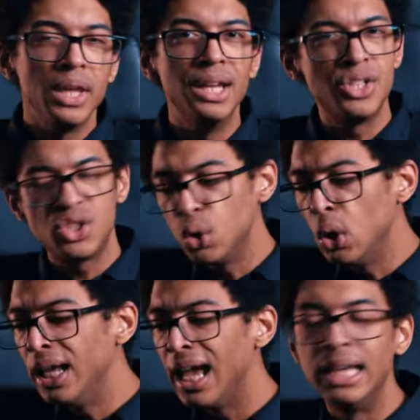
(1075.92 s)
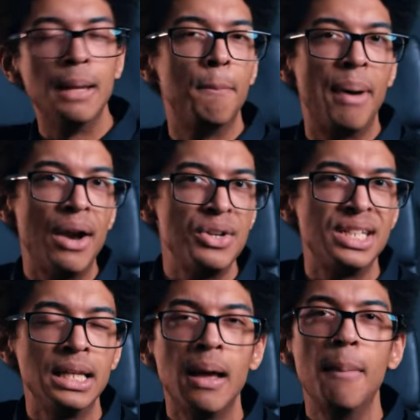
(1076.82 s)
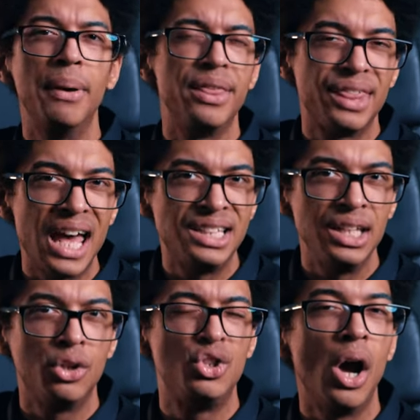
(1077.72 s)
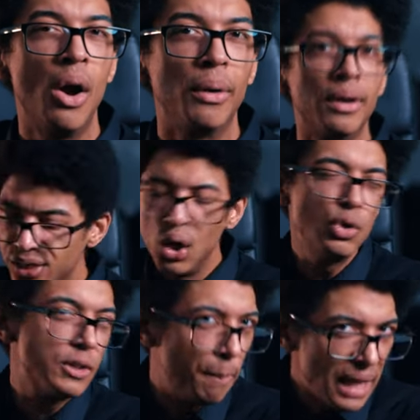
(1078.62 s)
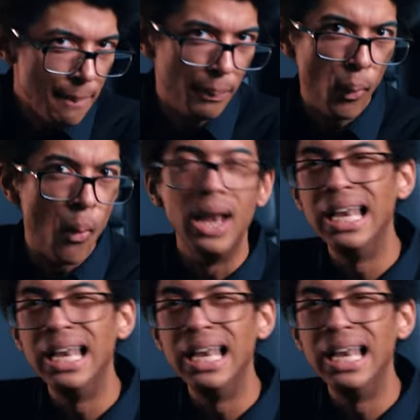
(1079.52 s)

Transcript: It is truly an embarrassing, pathetic joke. And those people